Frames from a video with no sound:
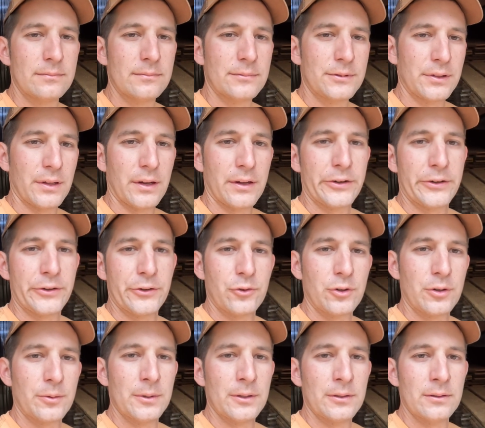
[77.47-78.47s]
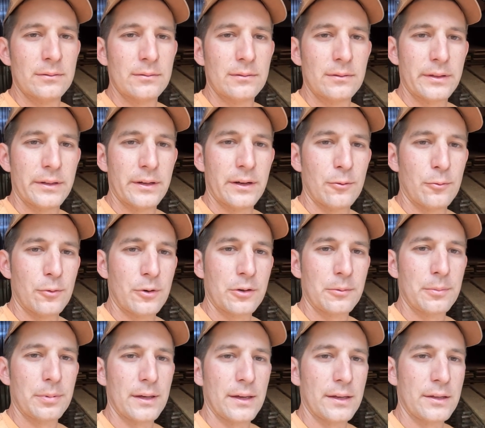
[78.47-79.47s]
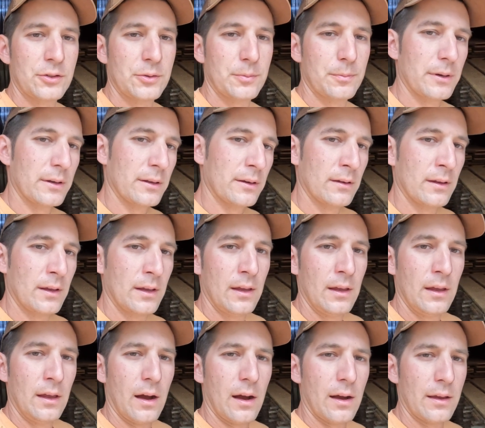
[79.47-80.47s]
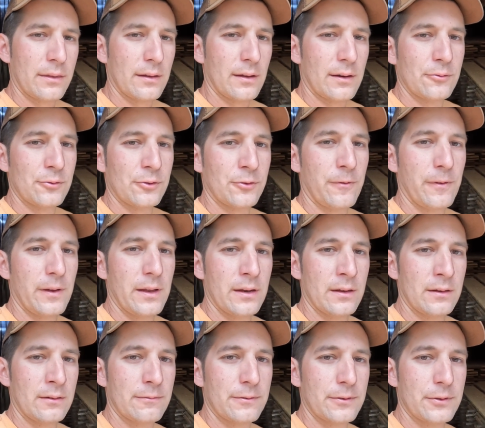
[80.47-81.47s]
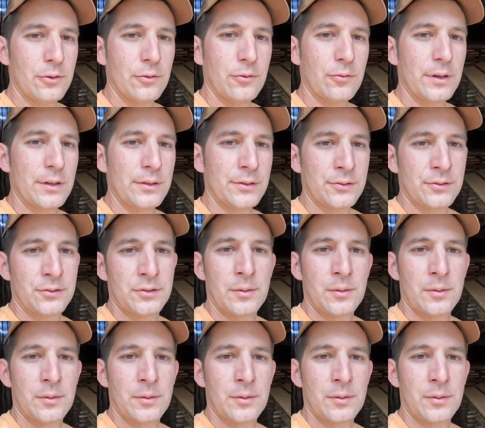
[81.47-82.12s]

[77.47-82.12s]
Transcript: It's not our normal, workplace, but I thought it was fitting for two reasons.